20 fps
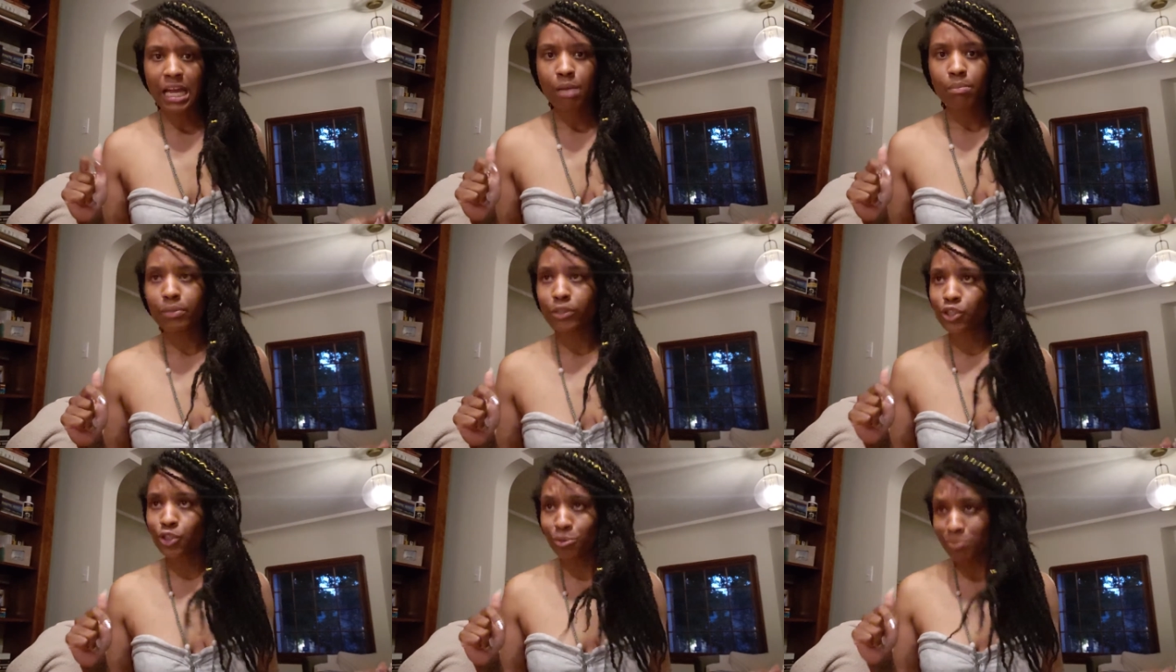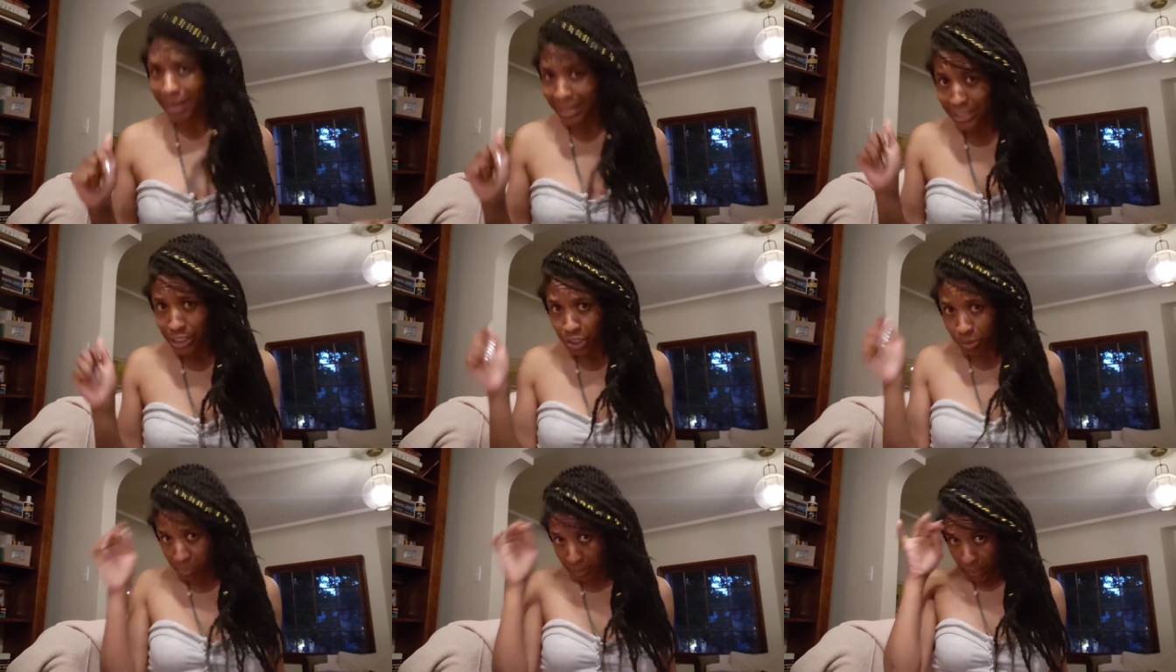but you might
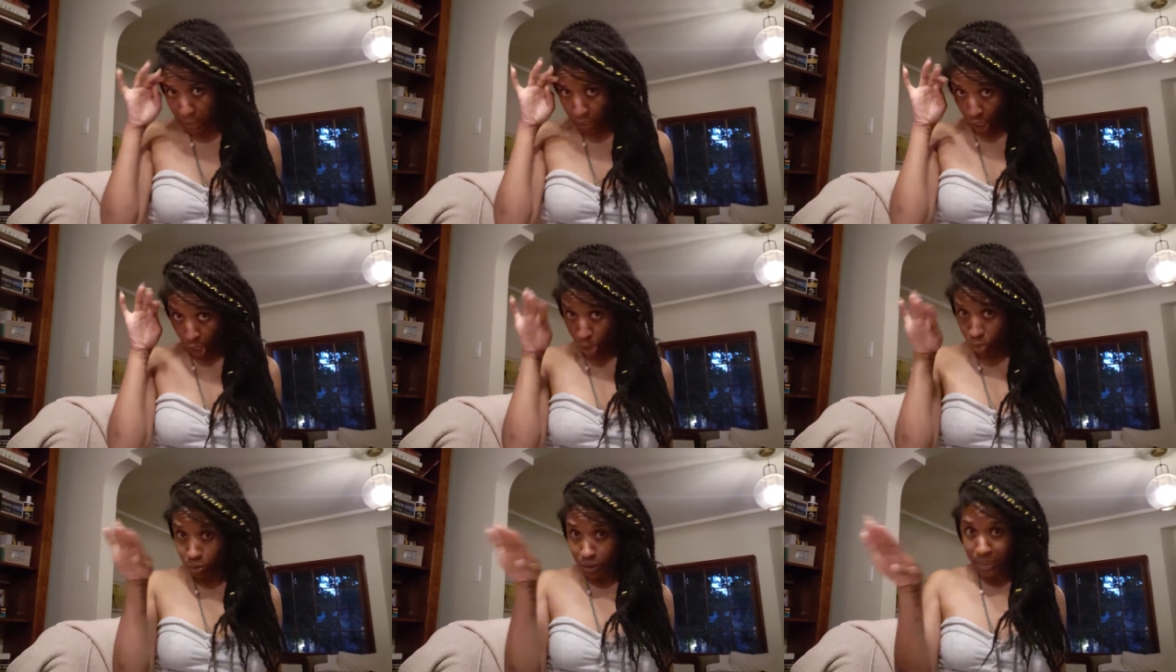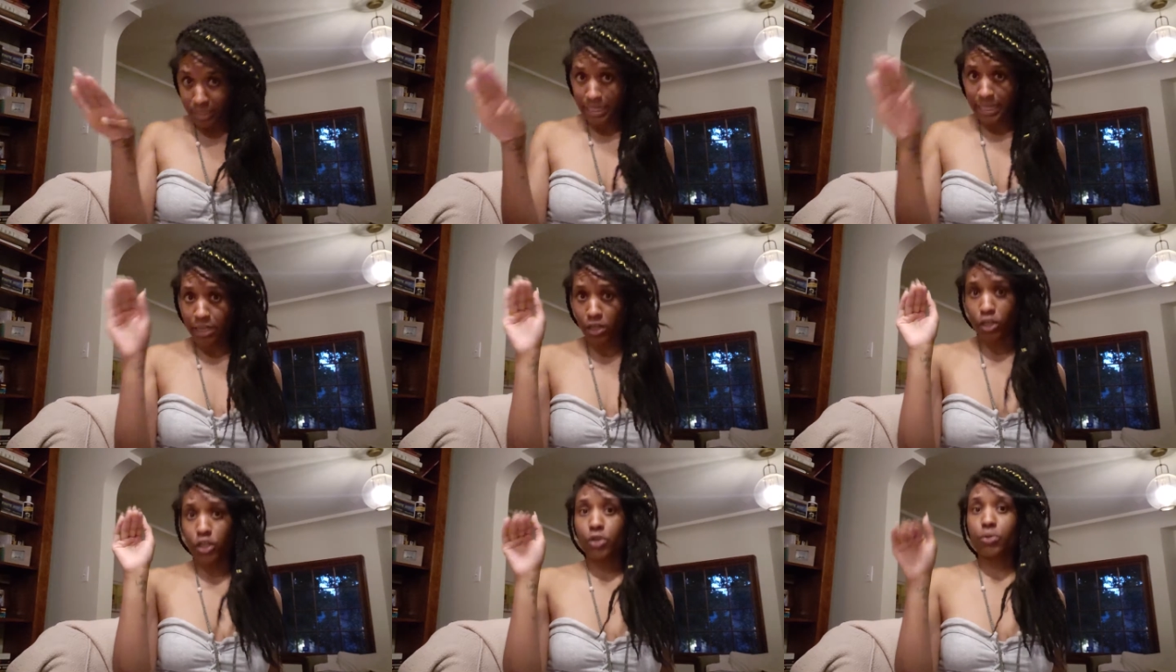just be
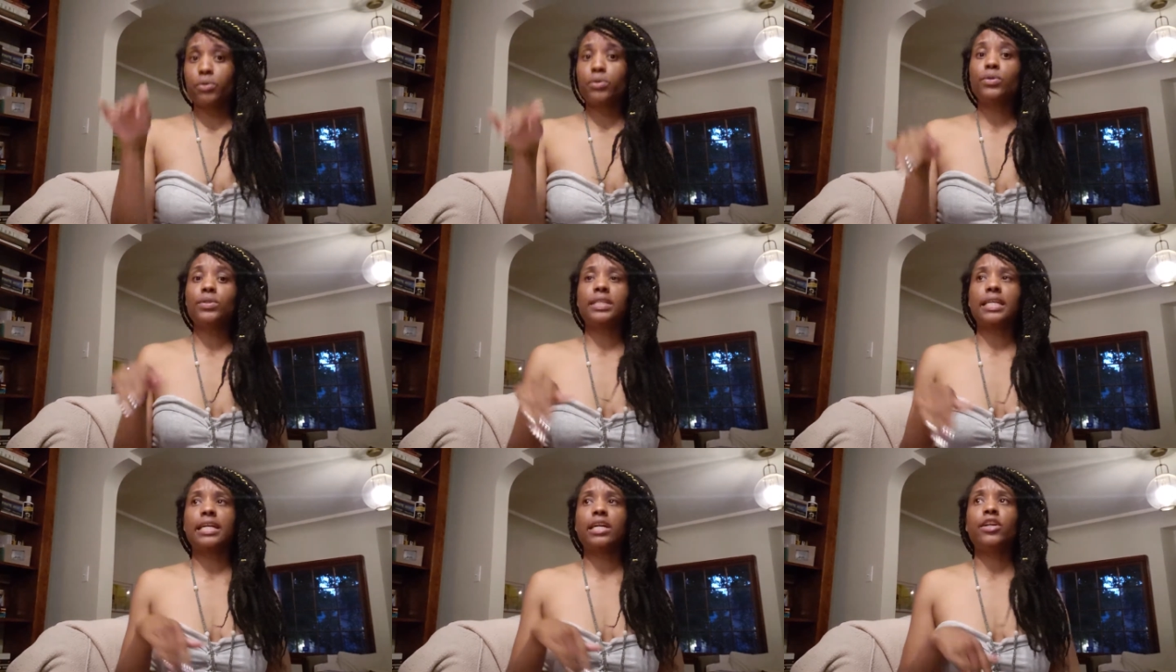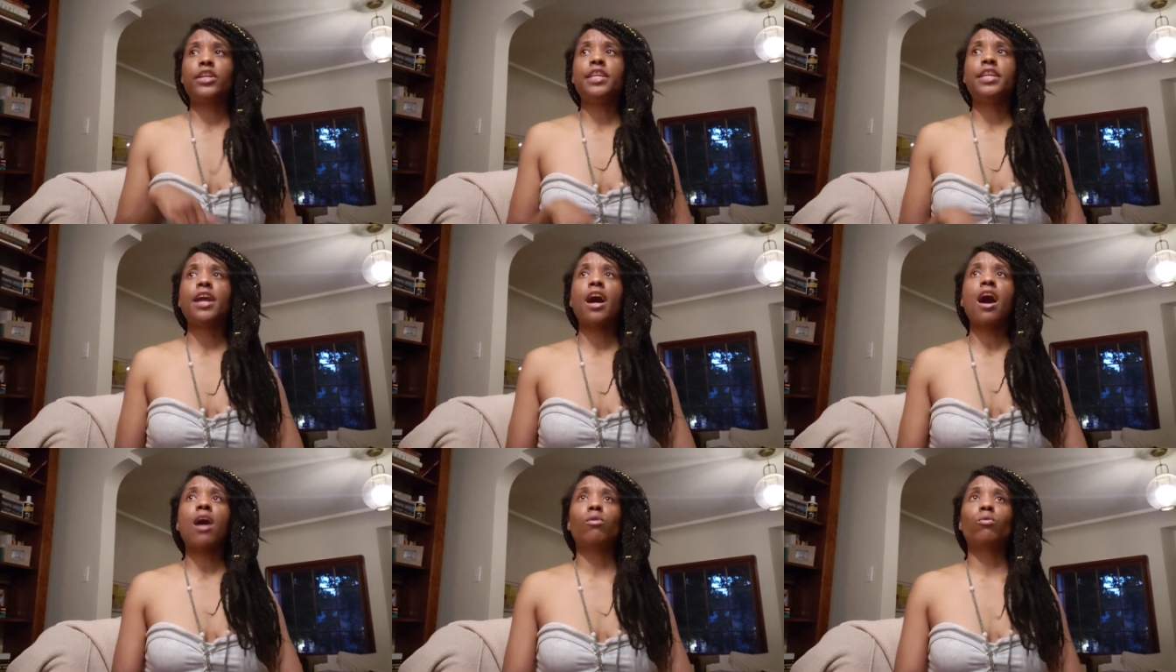coasting or cruising and
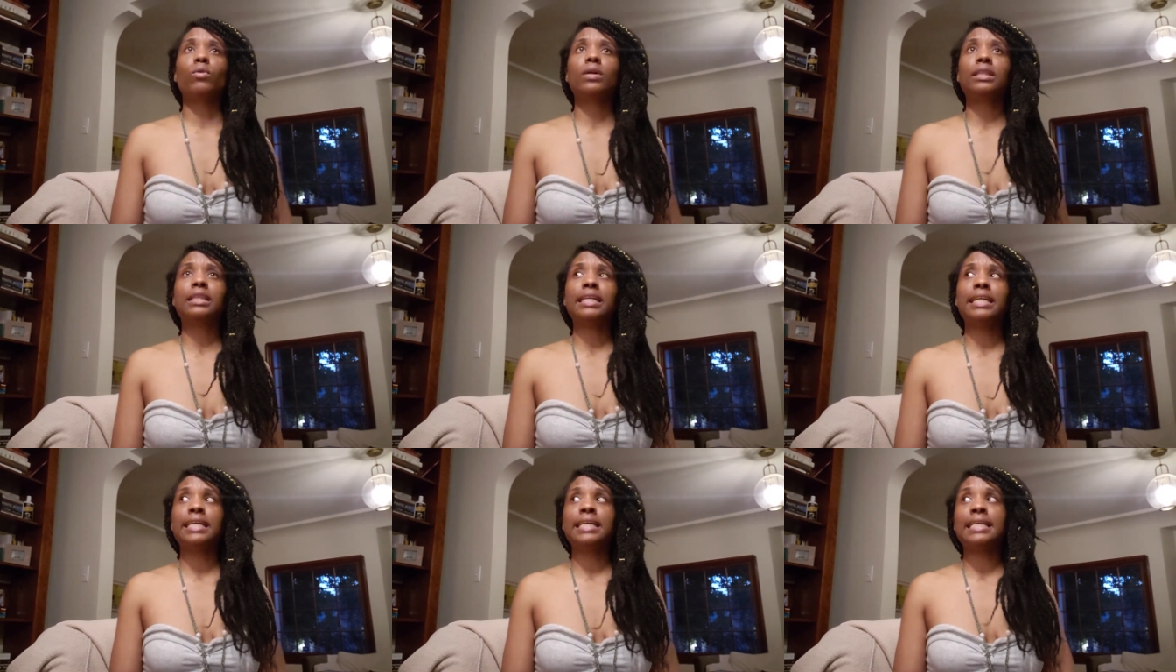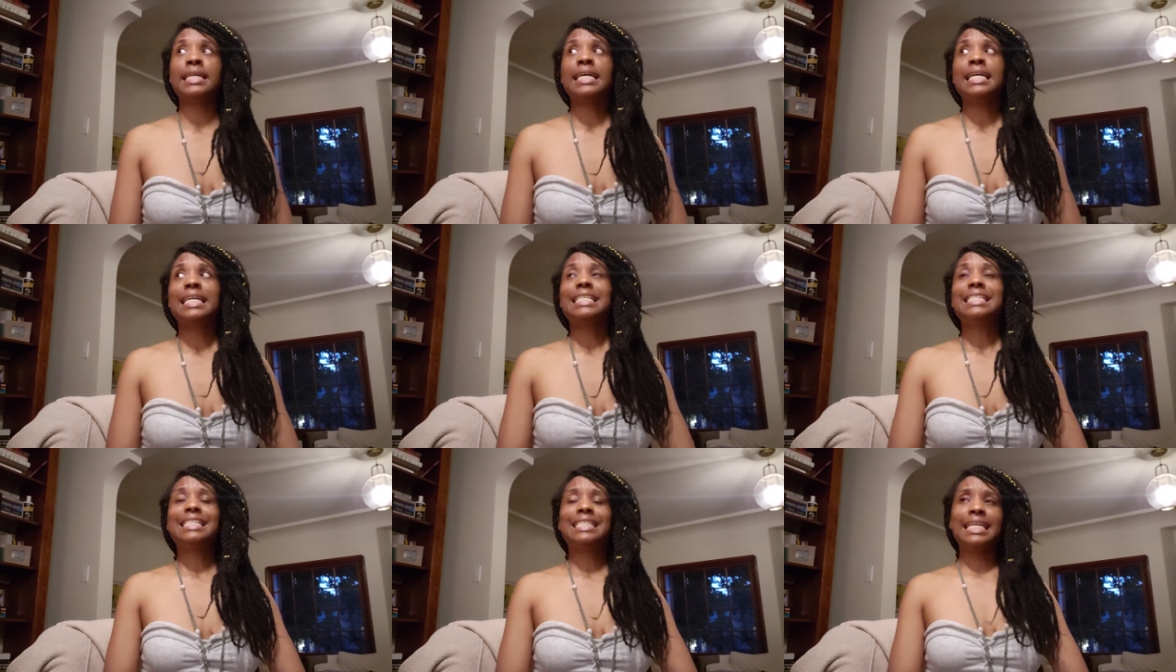not really
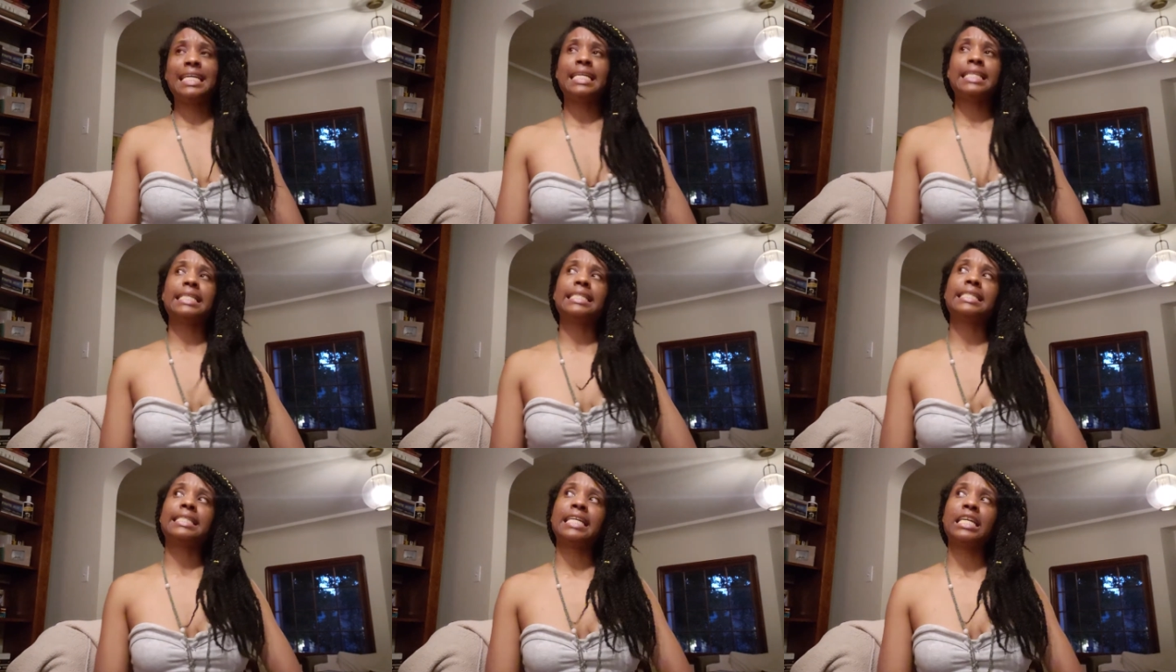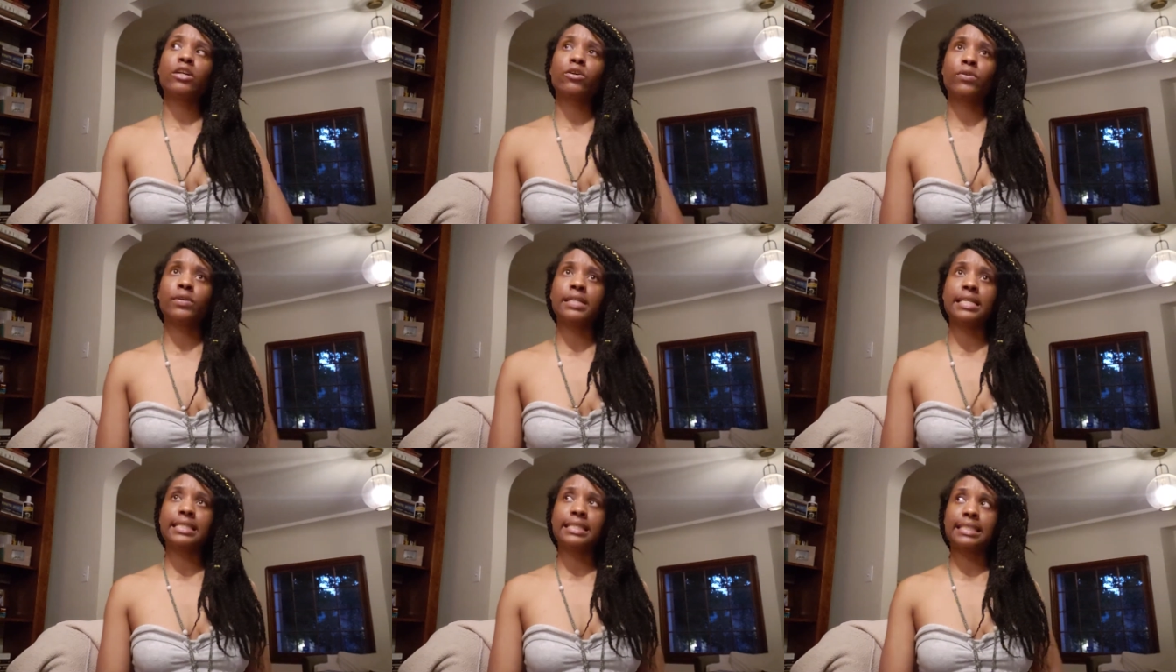seeing the
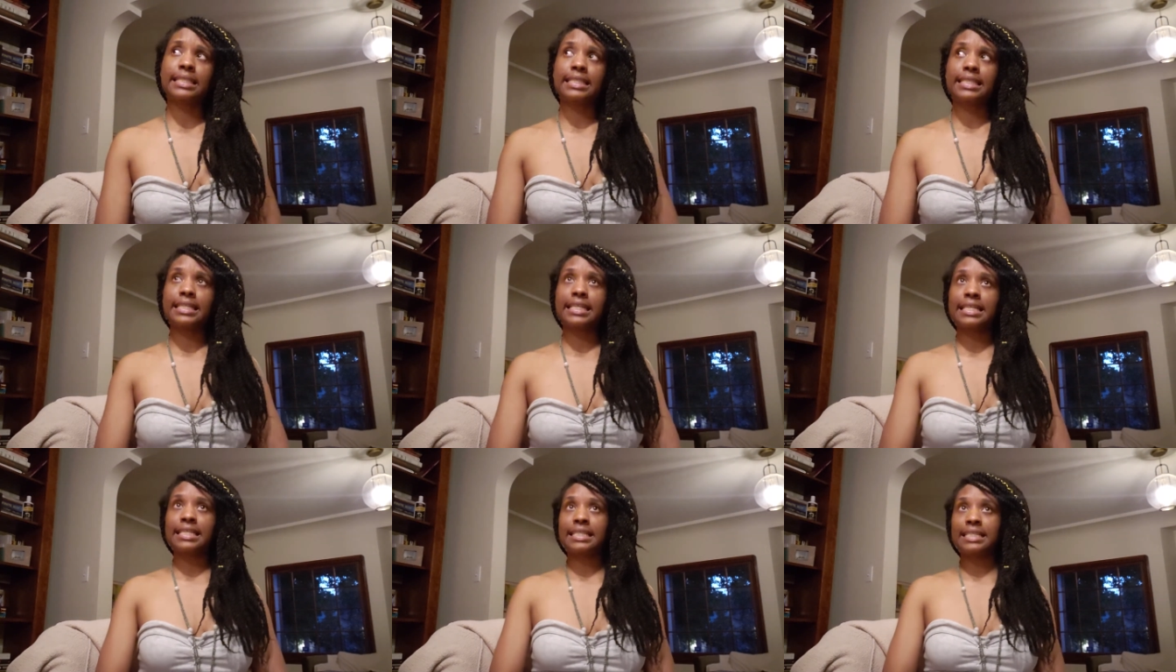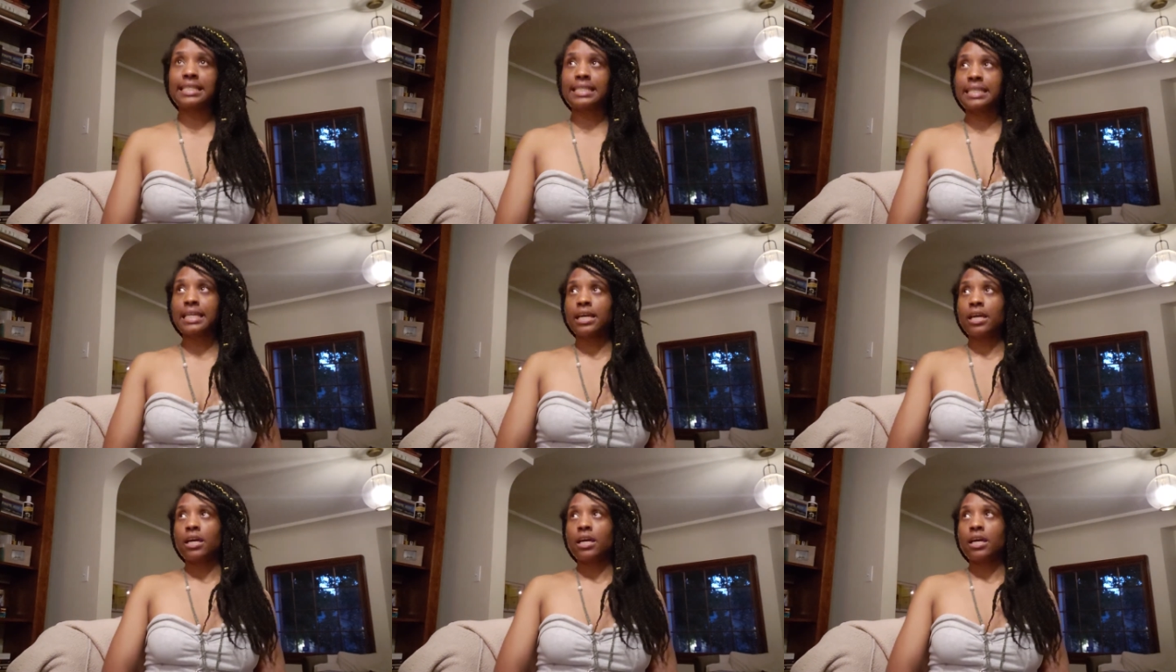synchronicitous